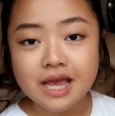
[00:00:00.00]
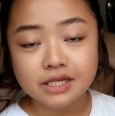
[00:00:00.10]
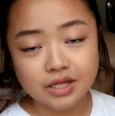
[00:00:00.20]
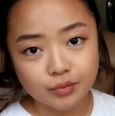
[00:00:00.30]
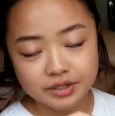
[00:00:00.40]

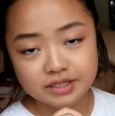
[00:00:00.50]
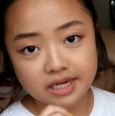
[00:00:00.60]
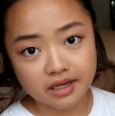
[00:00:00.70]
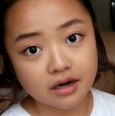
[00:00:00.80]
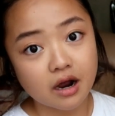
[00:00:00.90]
So then when you
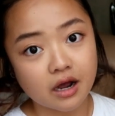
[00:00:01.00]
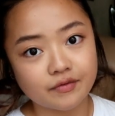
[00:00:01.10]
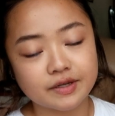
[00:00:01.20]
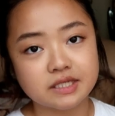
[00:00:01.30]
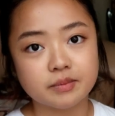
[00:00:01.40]
take it
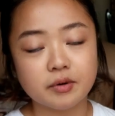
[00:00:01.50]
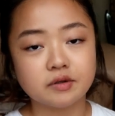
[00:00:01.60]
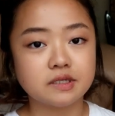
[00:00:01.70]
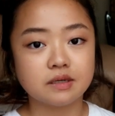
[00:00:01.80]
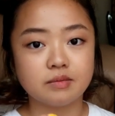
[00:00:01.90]
off, it's
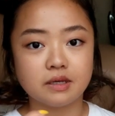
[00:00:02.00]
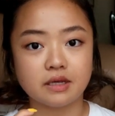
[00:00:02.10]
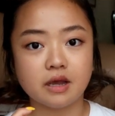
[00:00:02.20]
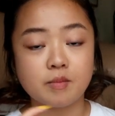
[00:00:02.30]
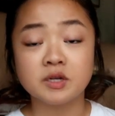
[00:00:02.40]
supposed to
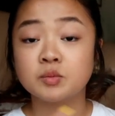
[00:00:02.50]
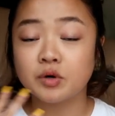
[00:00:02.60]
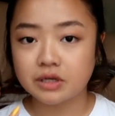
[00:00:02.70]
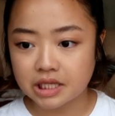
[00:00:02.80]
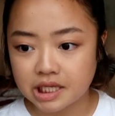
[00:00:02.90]
be much
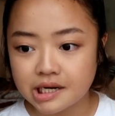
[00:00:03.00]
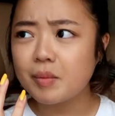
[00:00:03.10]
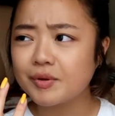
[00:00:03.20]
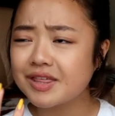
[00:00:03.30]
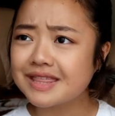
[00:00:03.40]
more clean.
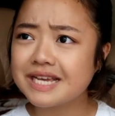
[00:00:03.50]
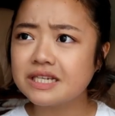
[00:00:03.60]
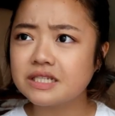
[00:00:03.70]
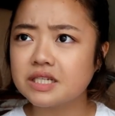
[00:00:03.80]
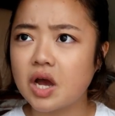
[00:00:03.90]
But the thing
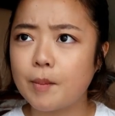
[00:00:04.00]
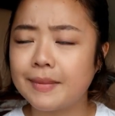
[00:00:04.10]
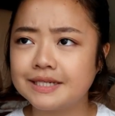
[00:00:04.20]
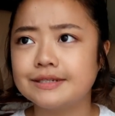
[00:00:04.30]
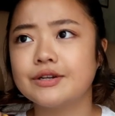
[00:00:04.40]
is,
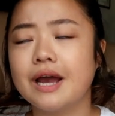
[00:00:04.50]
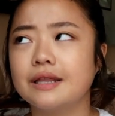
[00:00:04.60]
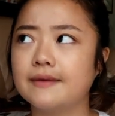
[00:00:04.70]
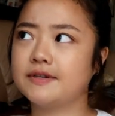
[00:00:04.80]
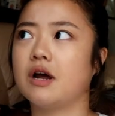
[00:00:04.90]
my sister
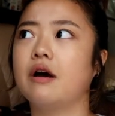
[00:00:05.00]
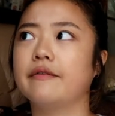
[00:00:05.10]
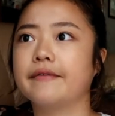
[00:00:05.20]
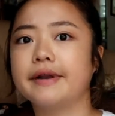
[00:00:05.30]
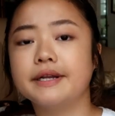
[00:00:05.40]
had left it
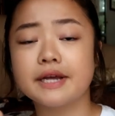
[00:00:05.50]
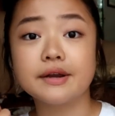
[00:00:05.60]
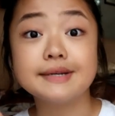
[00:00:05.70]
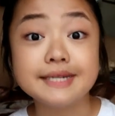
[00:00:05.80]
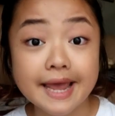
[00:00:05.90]
on for an
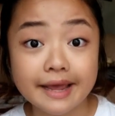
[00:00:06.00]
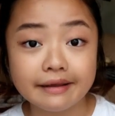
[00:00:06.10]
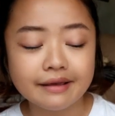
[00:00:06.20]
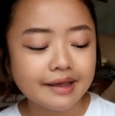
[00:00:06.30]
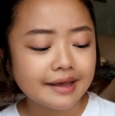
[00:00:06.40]
entire
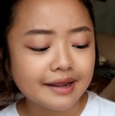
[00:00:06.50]
day